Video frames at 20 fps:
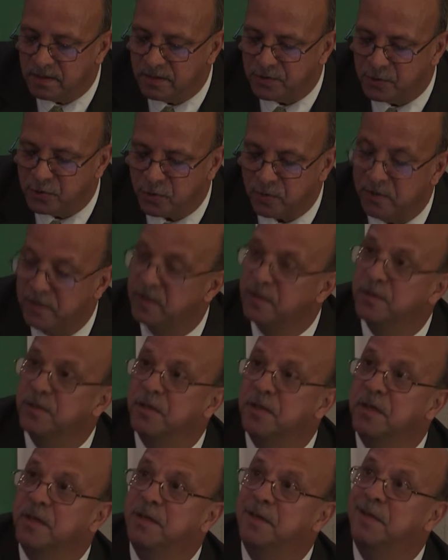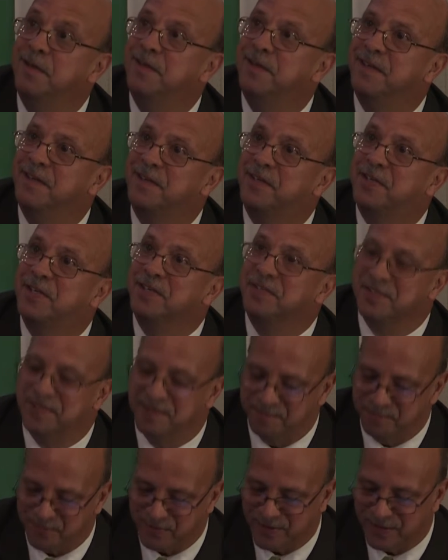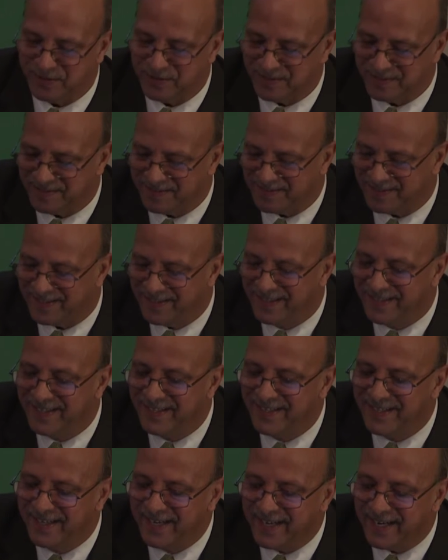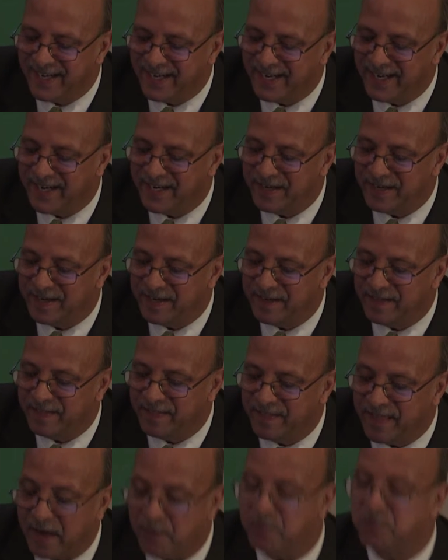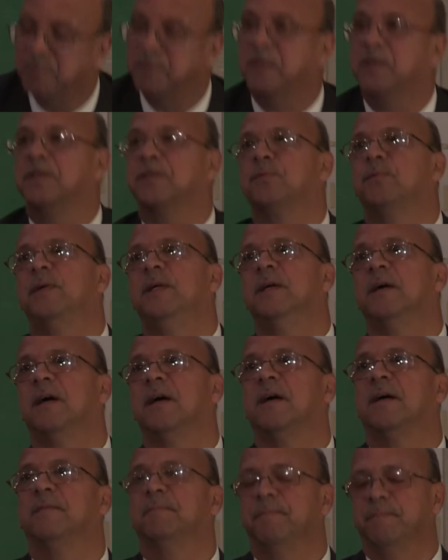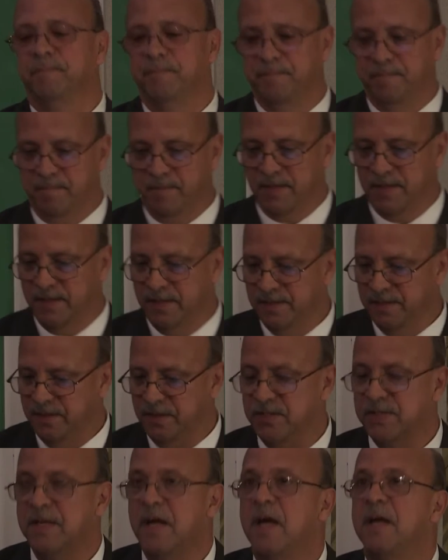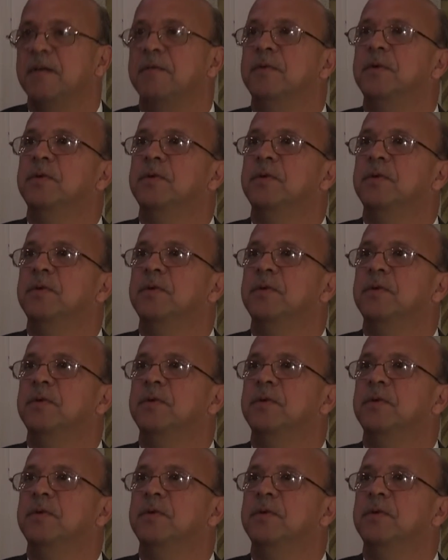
shorter than the existing bridge. And that was because we we